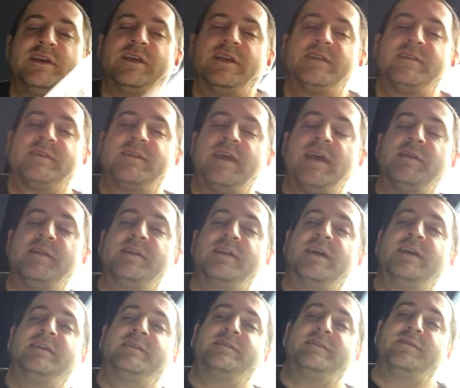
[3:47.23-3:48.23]
It's not
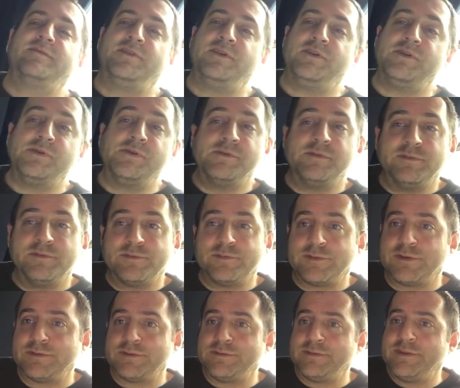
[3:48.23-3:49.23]
nice if
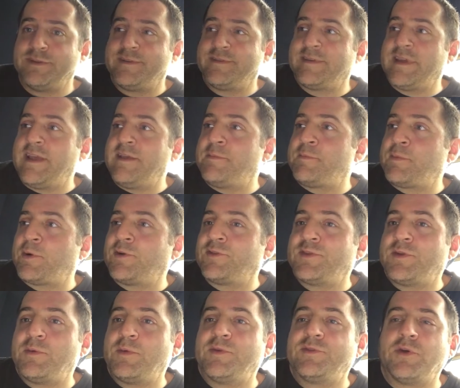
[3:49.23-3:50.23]
let's say a
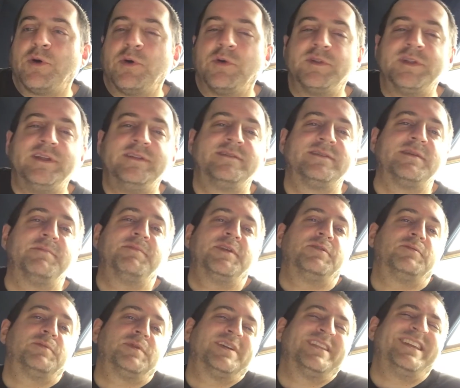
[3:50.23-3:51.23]
person was holding
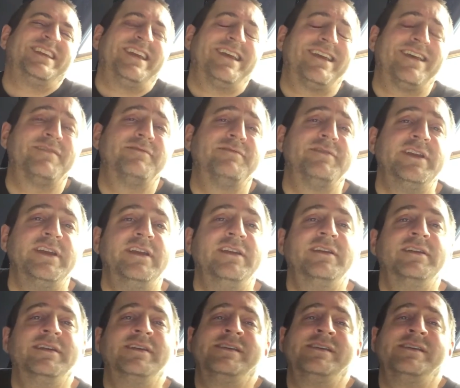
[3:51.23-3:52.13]
something really heavy.